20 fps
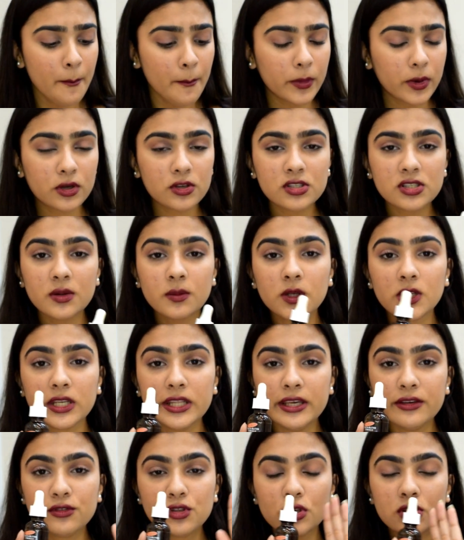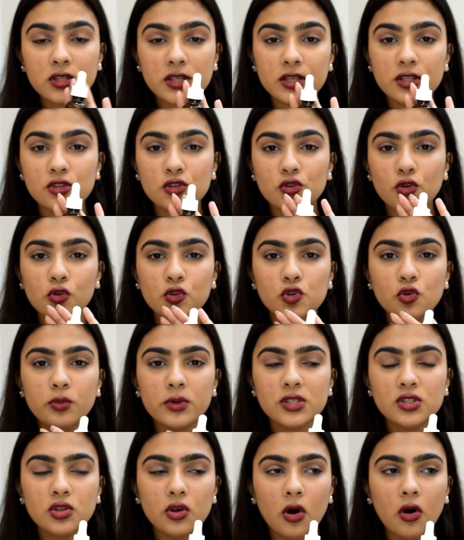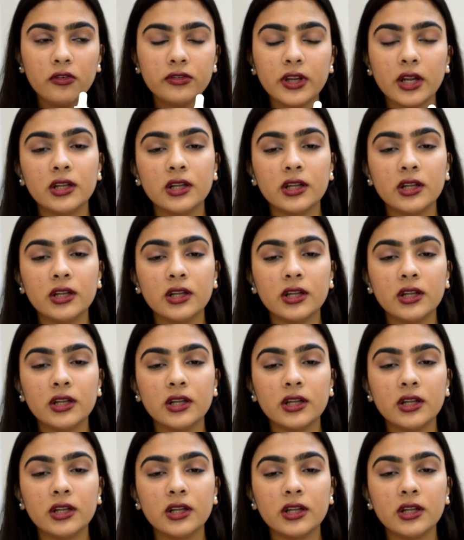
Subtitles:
because it leaves your skin so super soft,